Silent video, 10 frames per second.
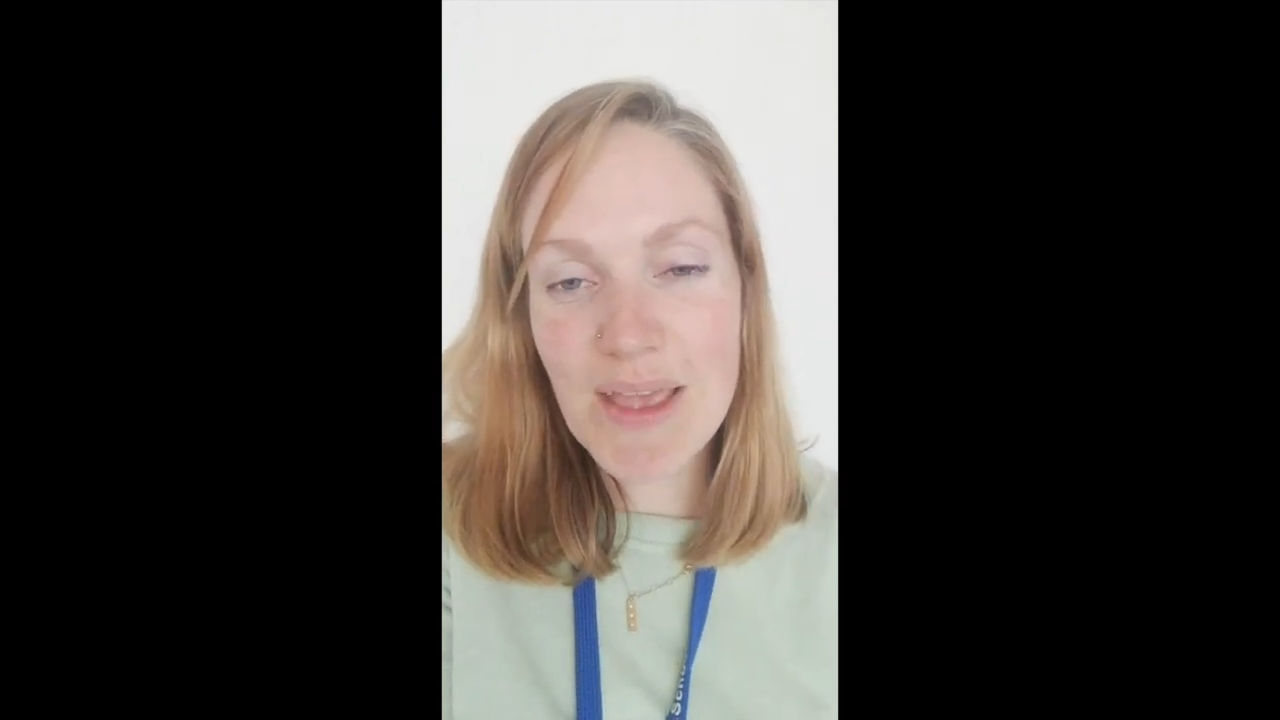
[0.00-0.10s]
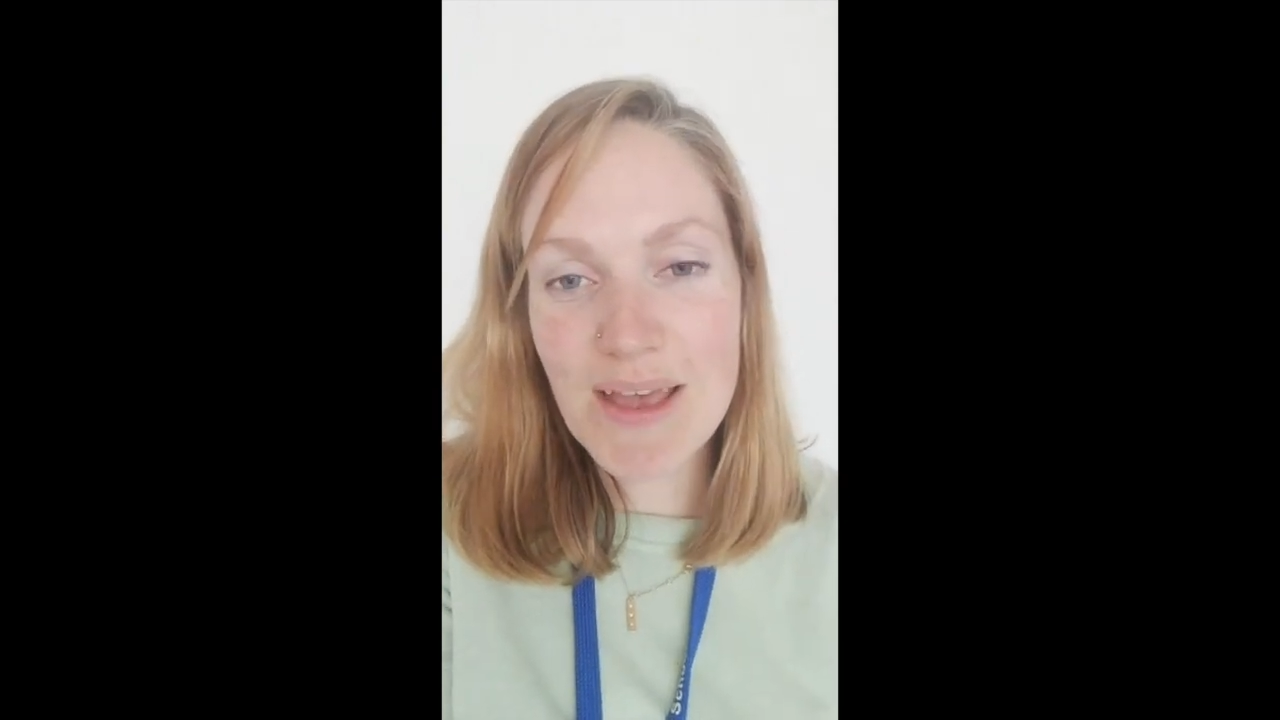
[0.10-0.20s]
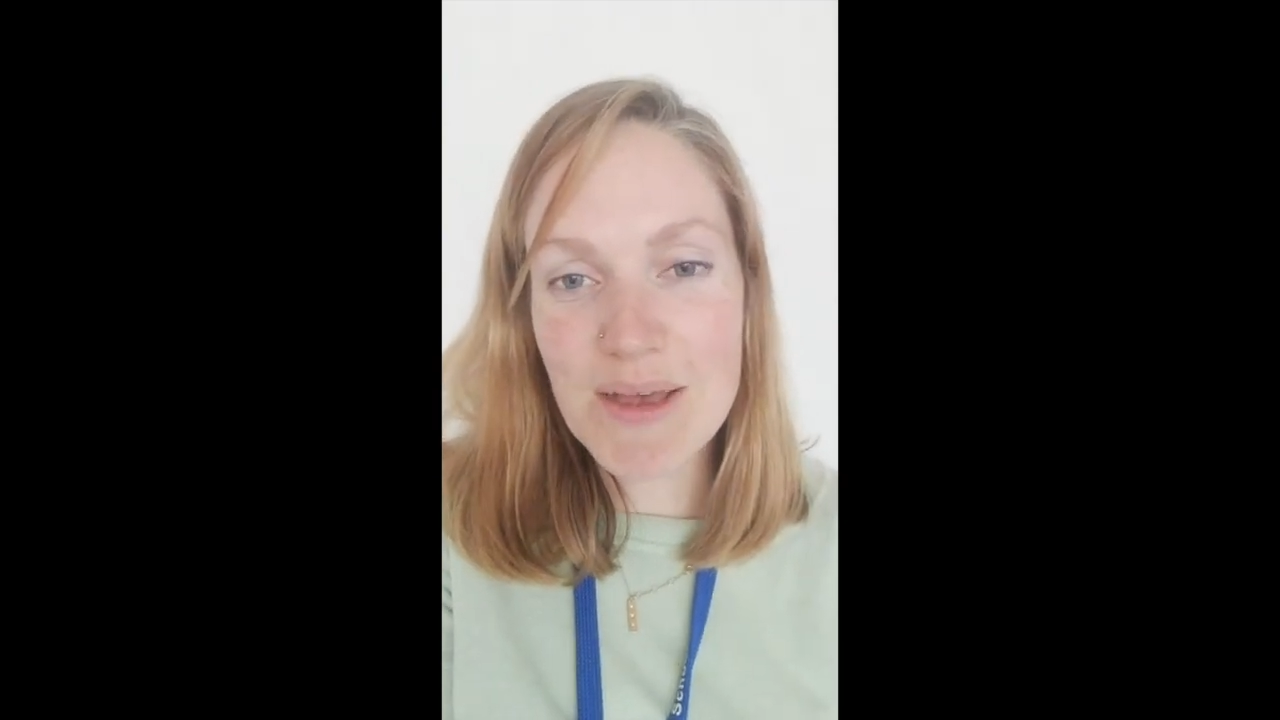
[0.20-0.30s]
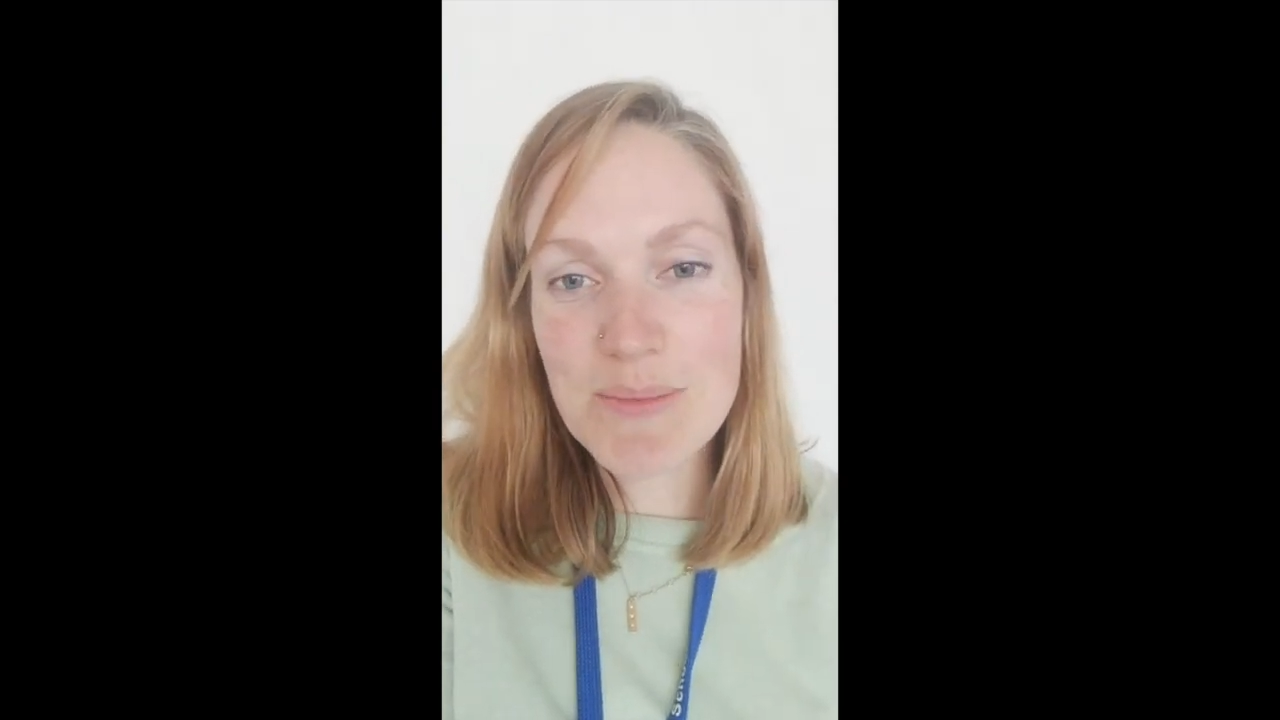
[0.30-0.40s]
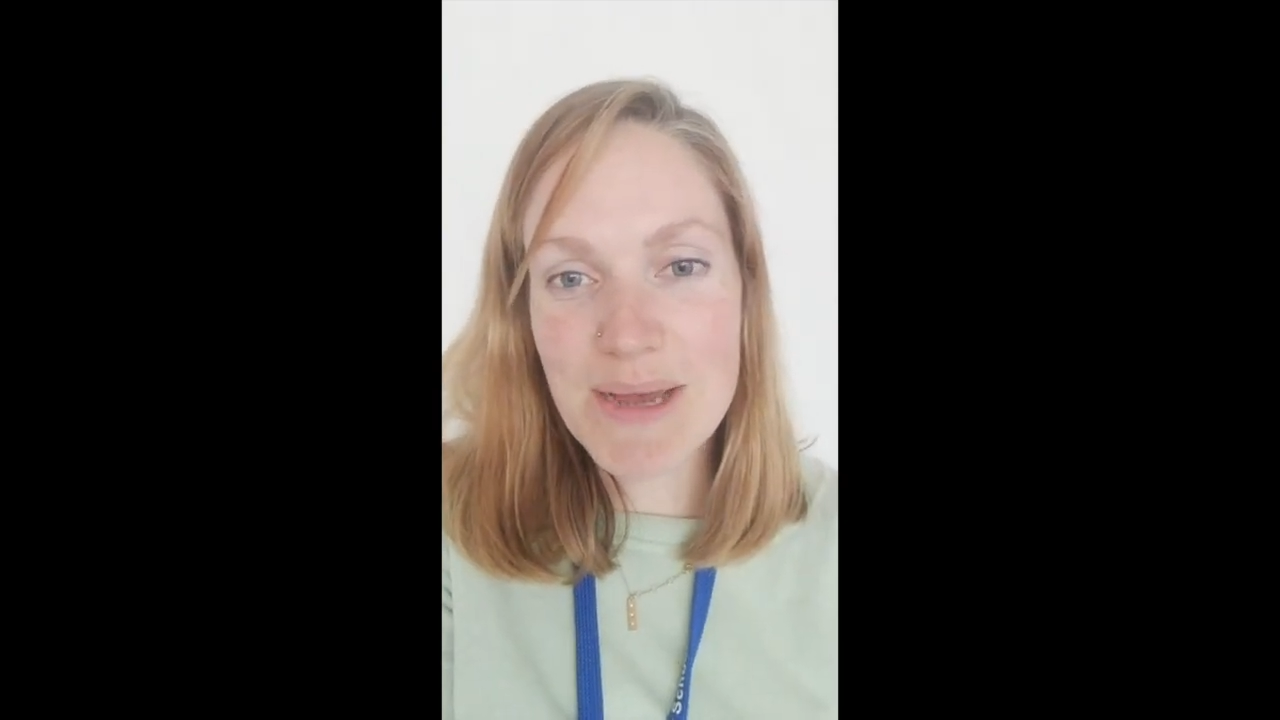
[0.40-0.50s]

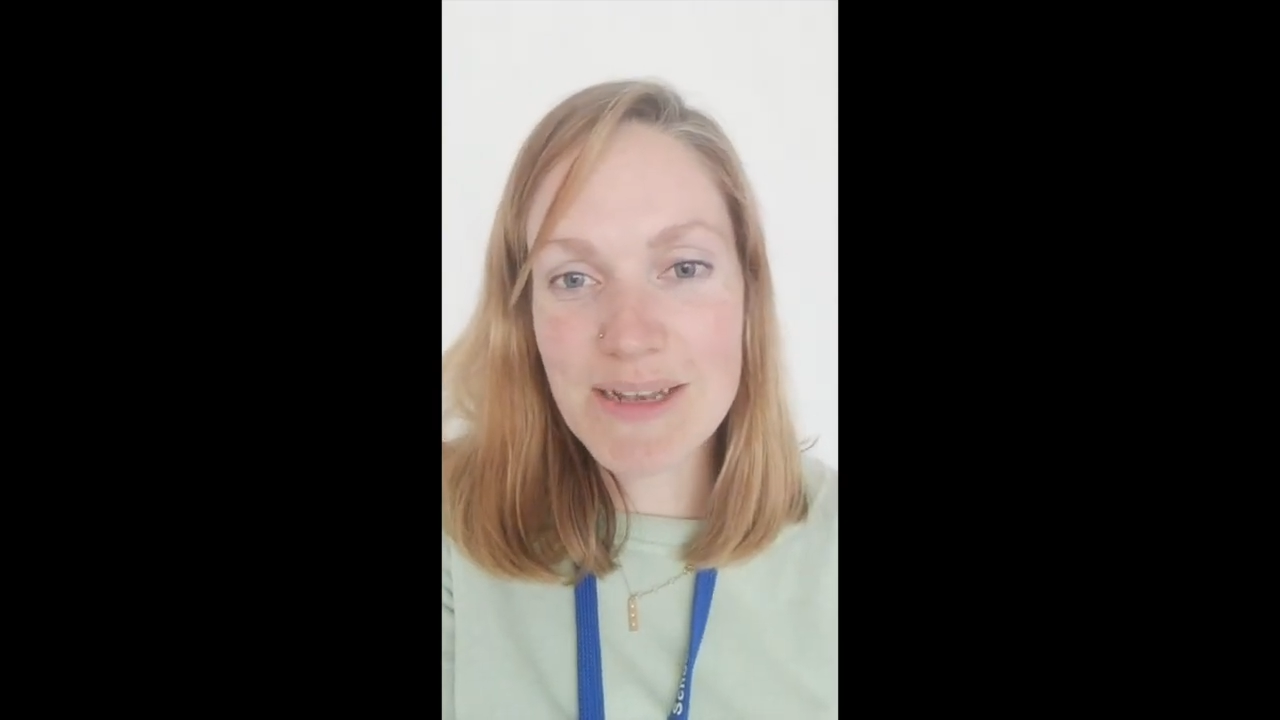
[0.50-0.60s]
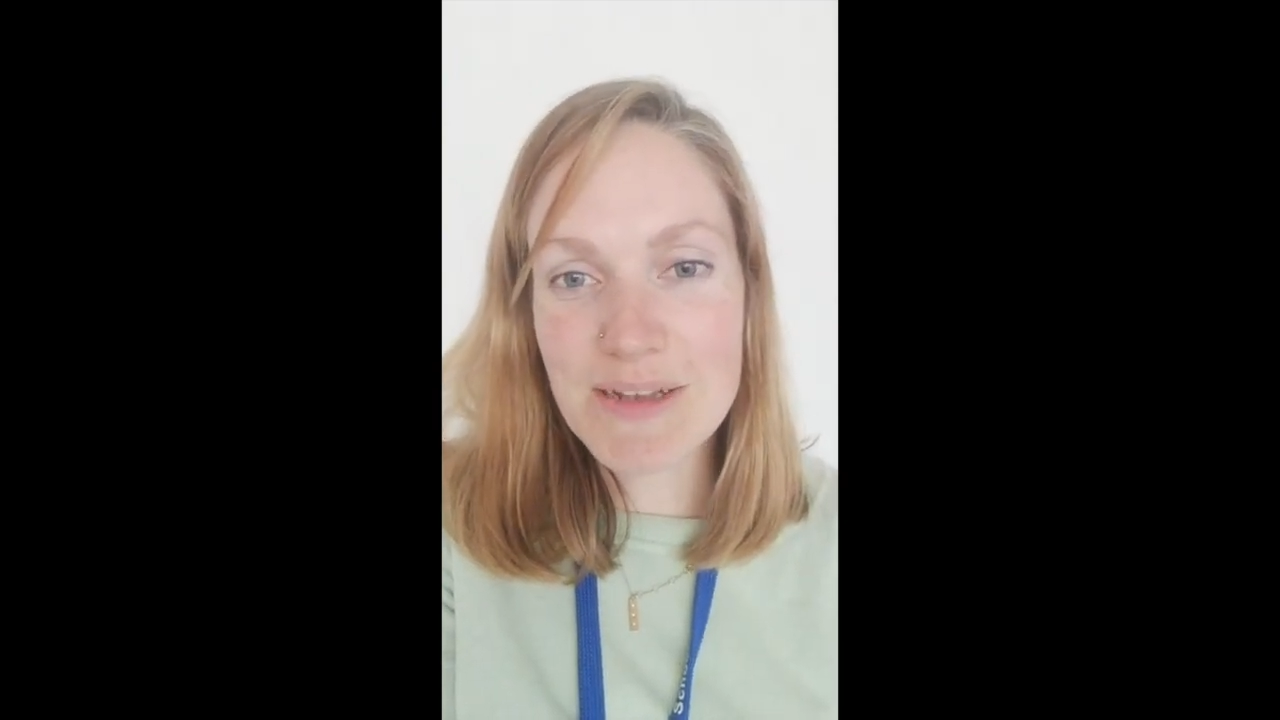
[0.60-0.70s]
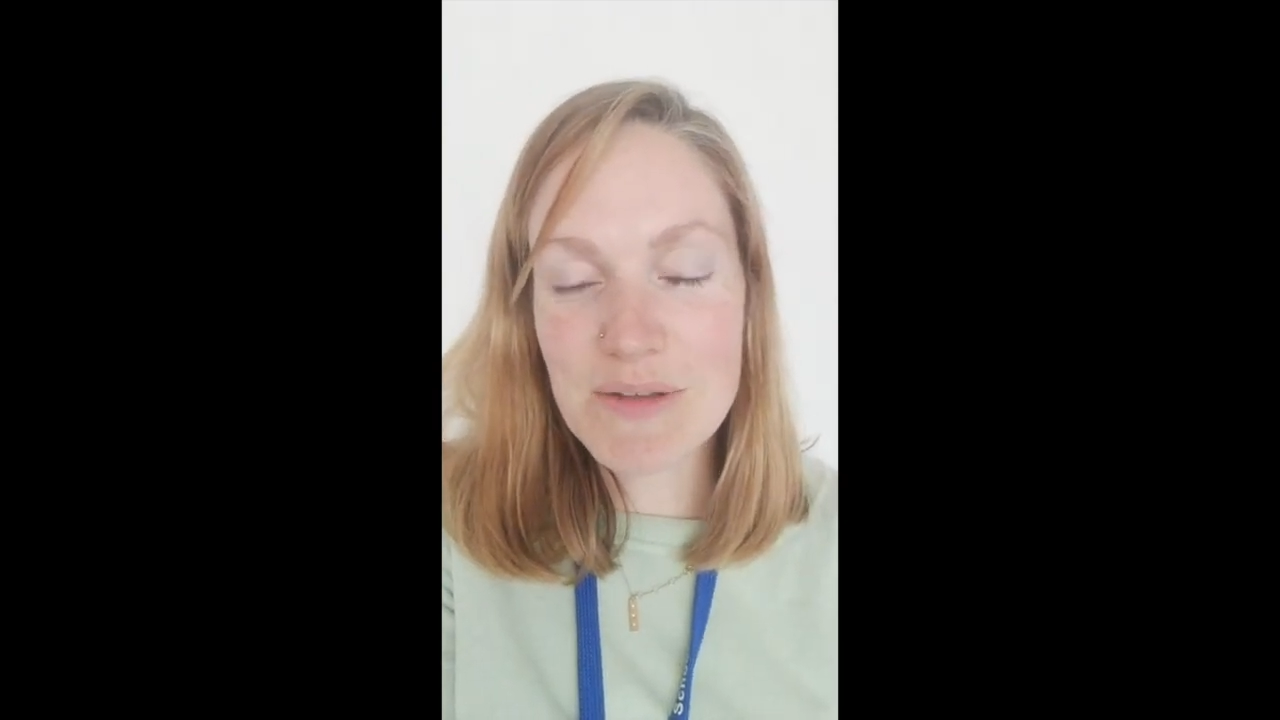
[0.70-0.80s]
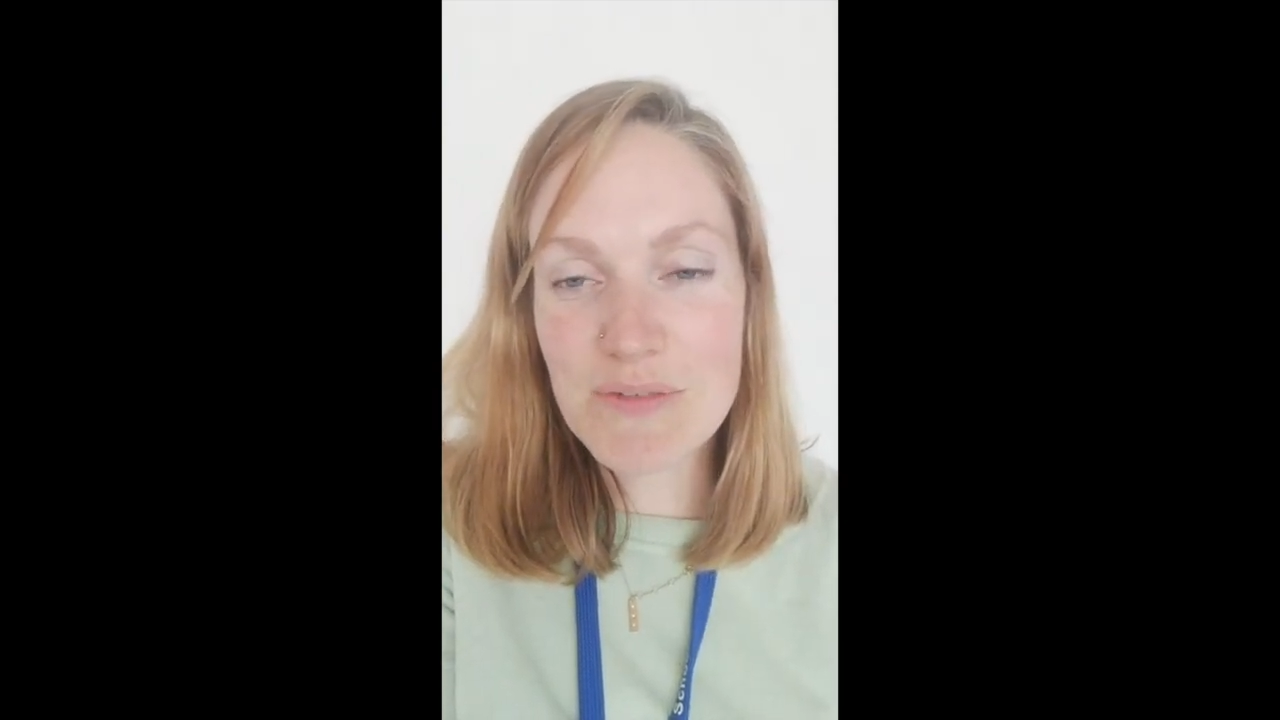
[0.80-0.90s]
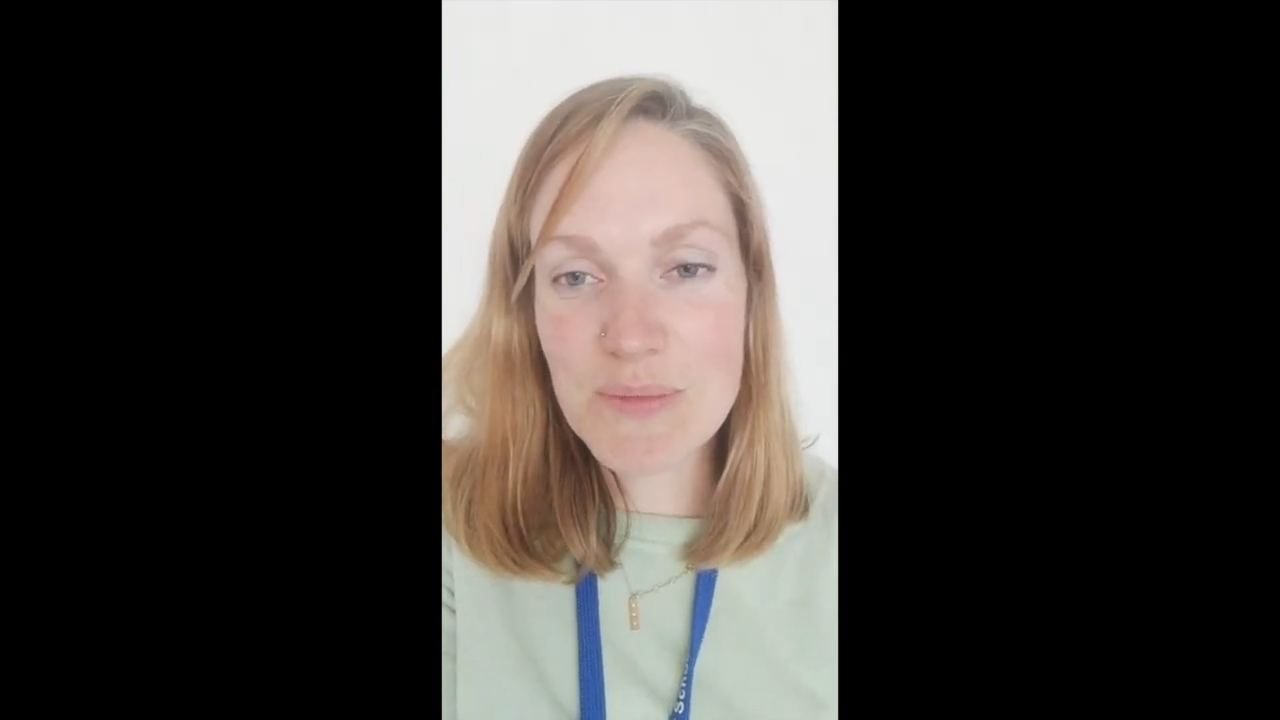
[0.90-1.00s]
and I look